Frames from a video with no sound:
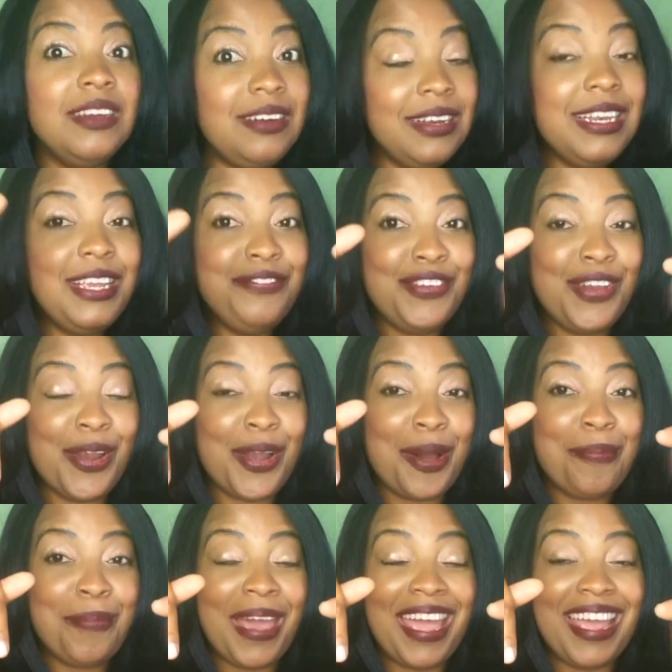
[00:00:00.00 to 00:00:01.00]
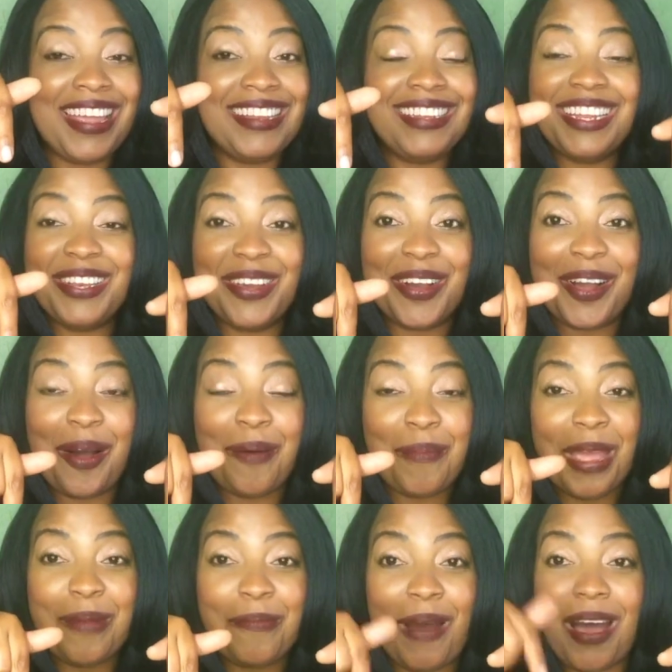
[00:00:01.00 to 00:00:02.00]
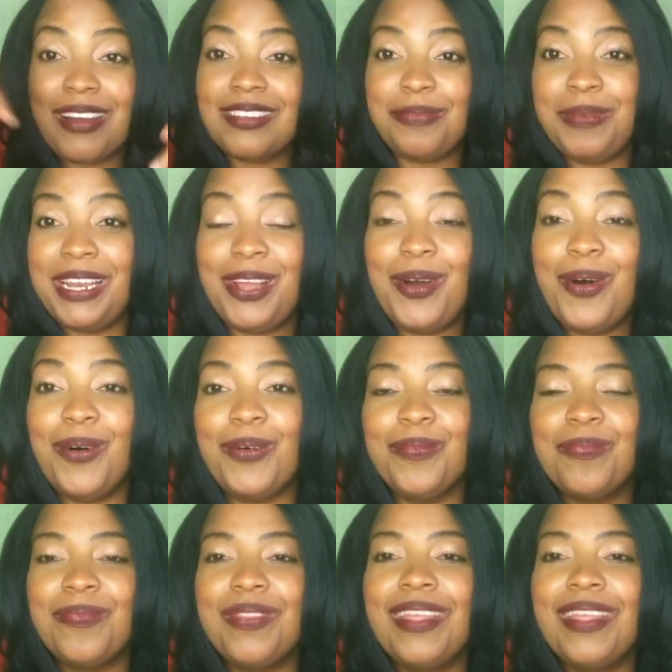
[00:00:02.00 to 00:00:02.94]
You can leave your comment in the comment box below.